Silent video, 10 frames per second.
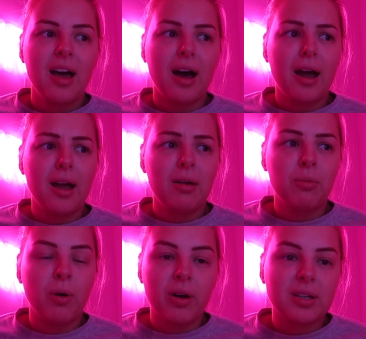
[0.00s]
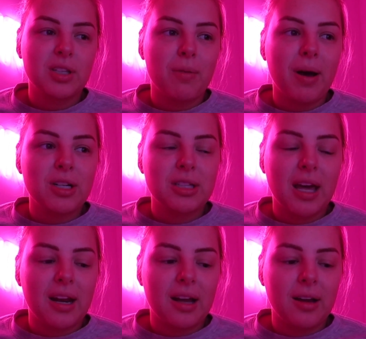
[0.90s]
I work so much
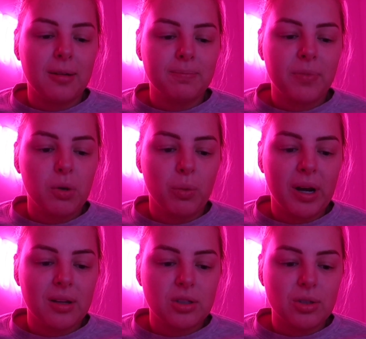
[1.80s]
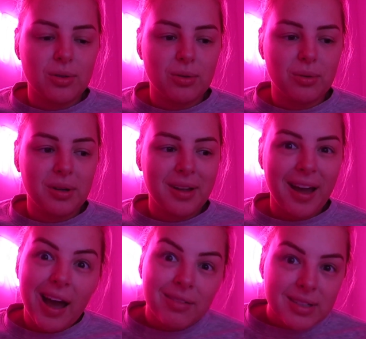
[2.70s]
that when I do
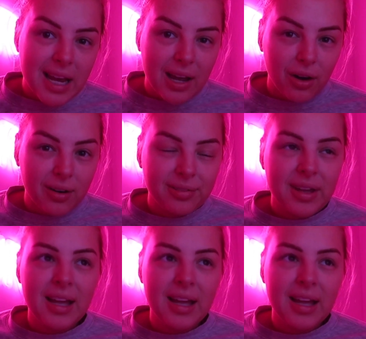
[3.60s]
have a day off,